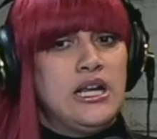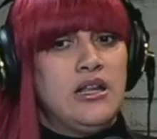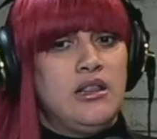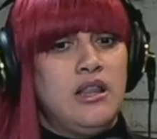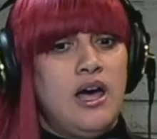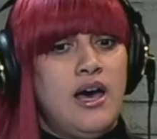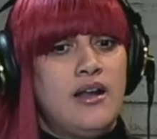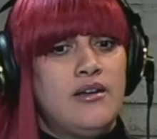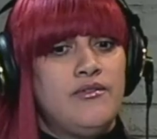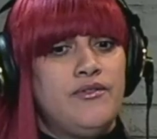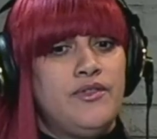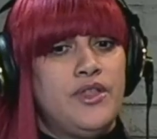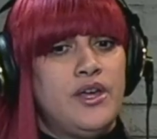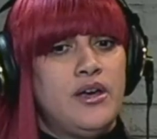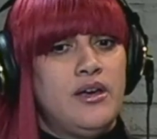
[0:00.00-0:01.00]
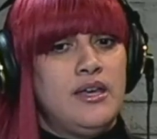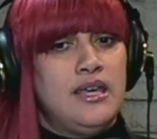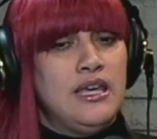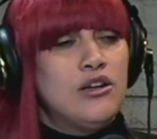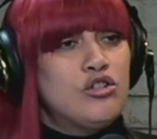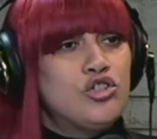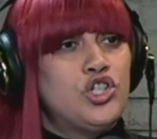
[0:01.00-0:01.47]
a lot of the
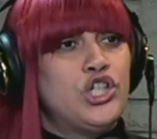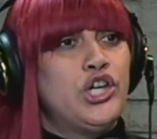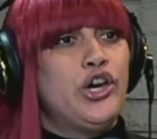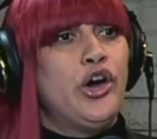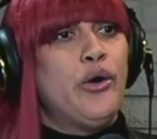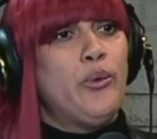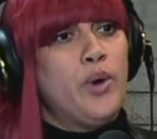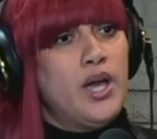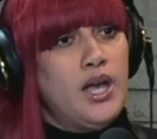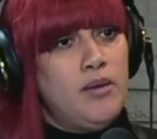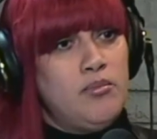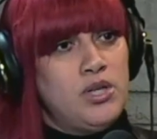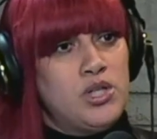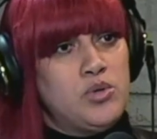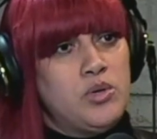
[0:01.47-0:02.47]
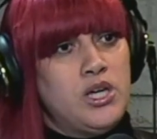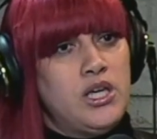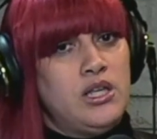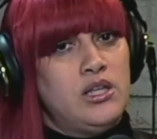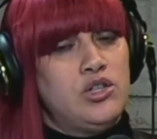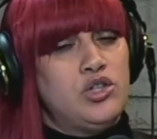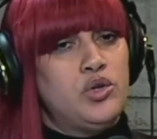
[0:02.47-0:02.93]
energy going
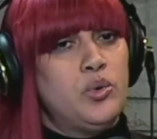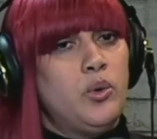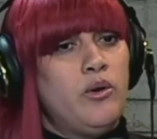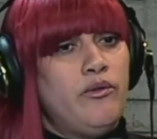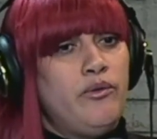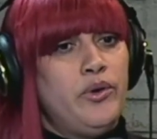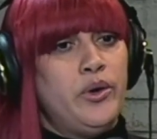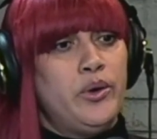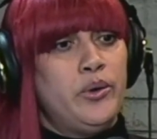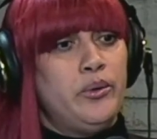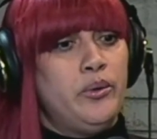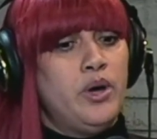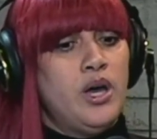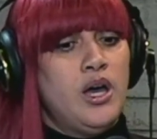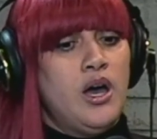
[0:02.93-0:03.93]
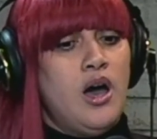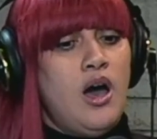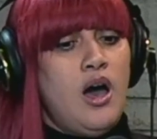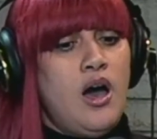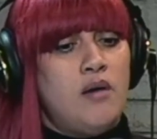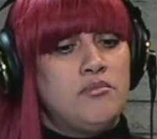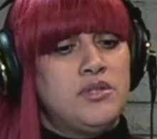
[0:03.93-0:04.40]
between the two of you,
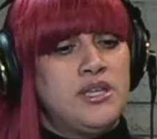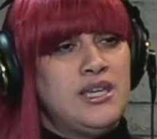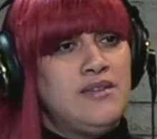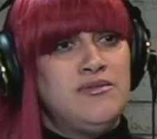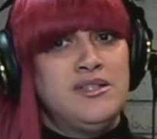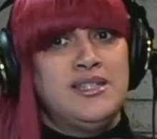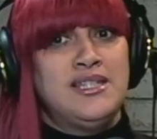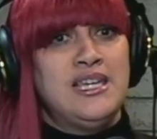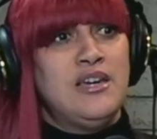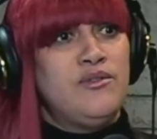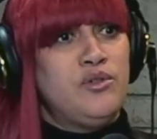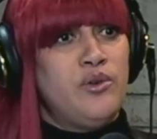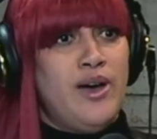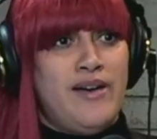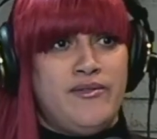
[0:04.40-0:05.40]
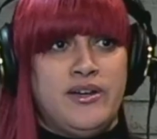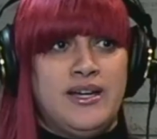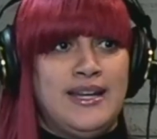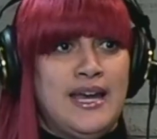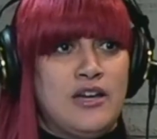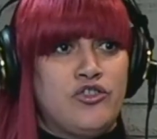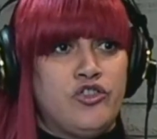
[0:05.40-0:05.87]
to even see if you have a
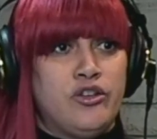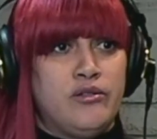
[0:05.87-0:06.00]
connection,